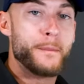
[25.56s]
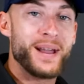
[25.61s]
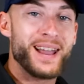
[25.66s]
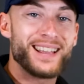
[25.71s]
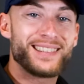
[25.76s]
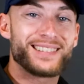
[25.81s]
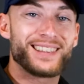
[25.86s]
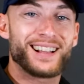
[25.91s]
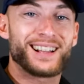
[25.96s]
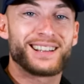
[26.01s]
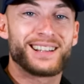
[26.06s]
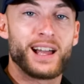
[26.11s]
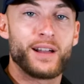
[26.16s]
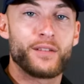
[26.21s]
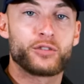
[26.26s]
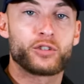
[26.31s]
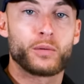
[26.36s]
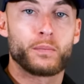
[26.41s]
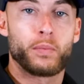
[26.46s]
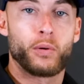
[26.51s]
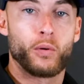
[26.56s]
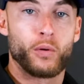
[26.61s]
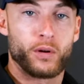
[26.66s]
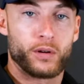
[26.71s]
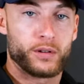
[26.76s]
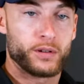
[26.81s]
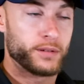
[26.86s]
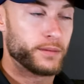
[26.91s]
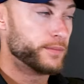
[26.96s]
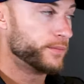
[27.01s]
basic life
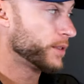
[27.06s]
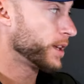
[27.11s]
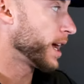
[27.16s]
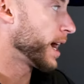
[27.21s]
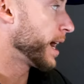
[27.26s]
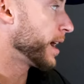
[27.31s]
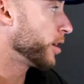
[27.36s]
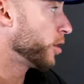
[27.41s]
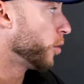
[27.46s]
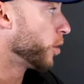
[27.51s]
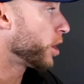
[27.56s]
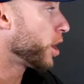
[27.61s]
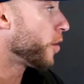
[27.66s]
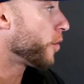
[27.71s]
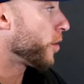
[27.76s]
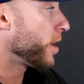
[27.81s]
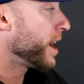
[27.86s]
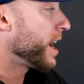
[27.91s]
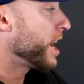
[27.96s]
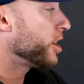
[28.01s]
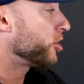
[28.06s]
support. Okay, going over